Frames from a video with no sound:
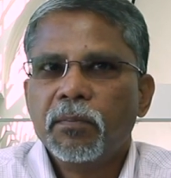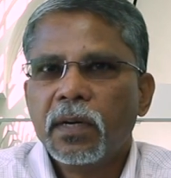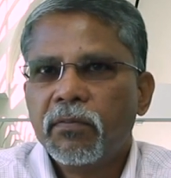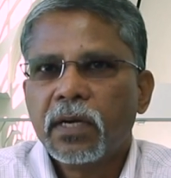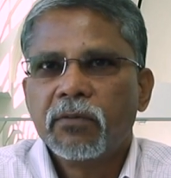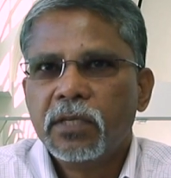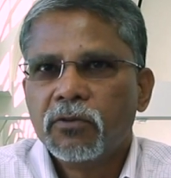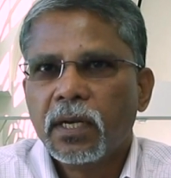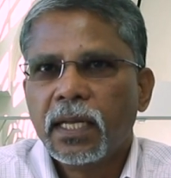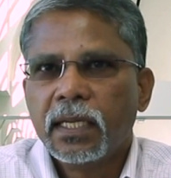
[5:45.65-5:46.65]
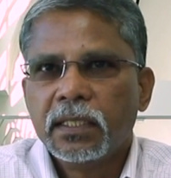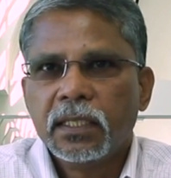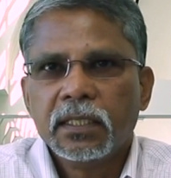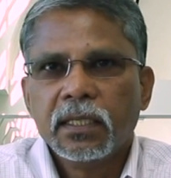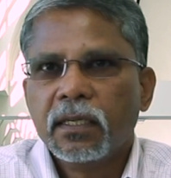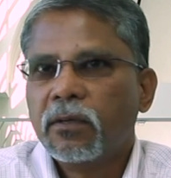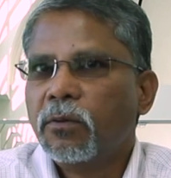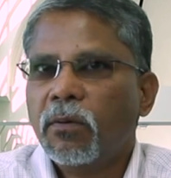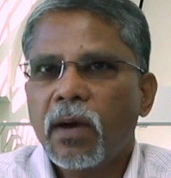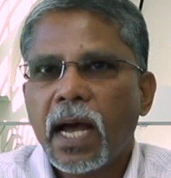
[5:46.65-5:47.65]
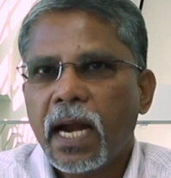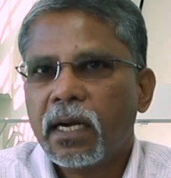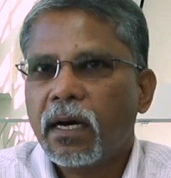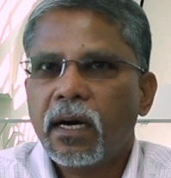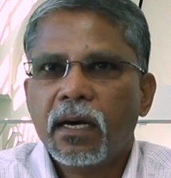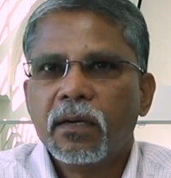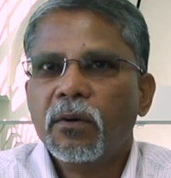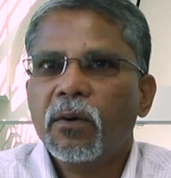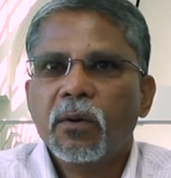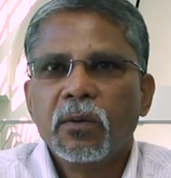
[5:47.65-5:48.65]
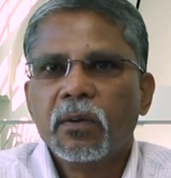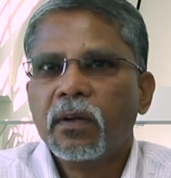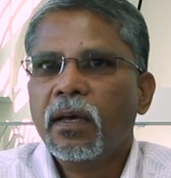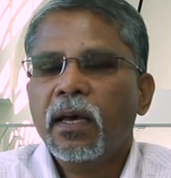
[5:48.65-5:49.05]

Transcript: perfect visualization to add our own